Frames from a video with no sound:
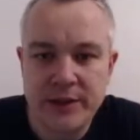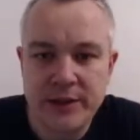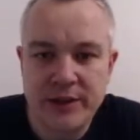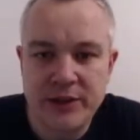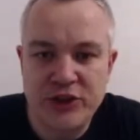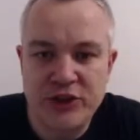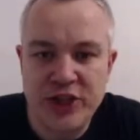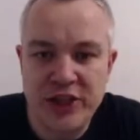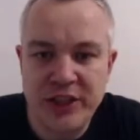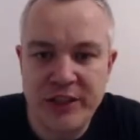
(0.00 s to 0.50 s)

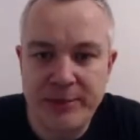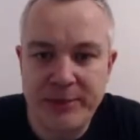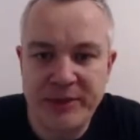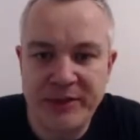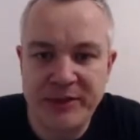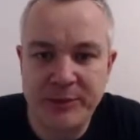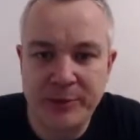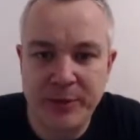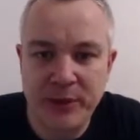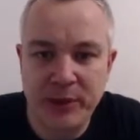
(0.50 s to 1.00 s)
Kashini
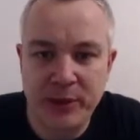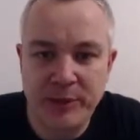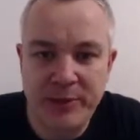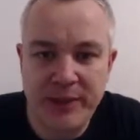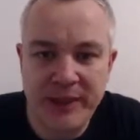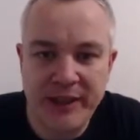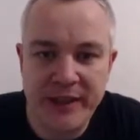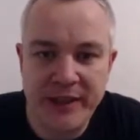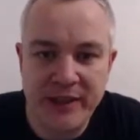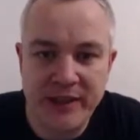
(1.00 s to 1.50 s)
picks the ball up
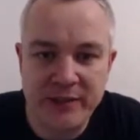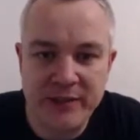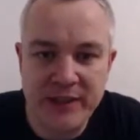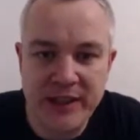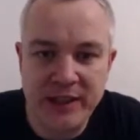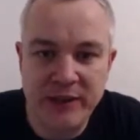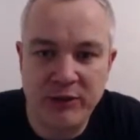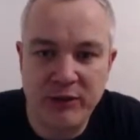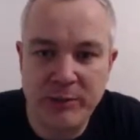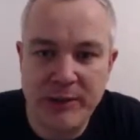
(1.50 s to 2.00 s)
here.
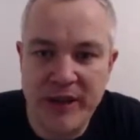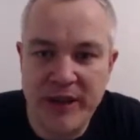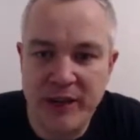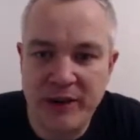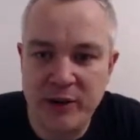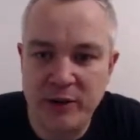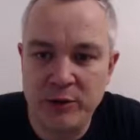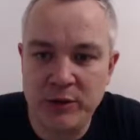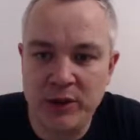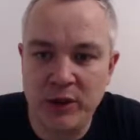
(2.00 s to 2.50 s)
Gil
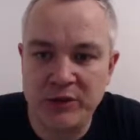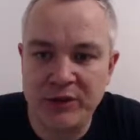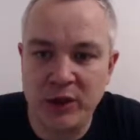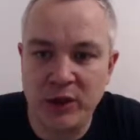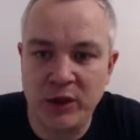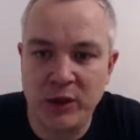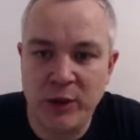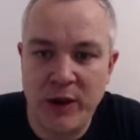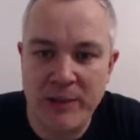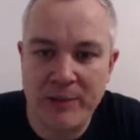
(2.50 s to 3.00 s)
Romero goes
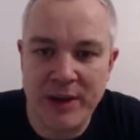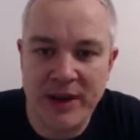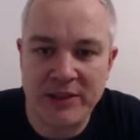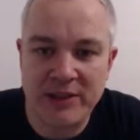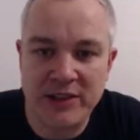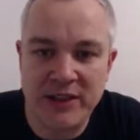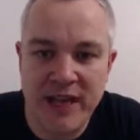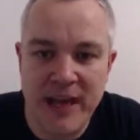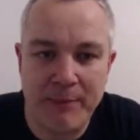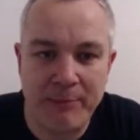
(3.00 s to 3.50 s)
all the way back
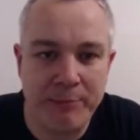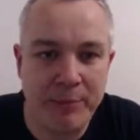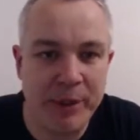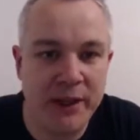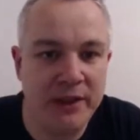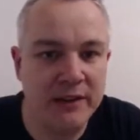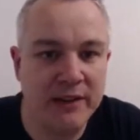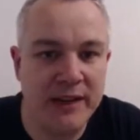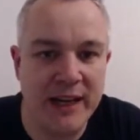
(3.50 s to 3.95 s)
to Campi.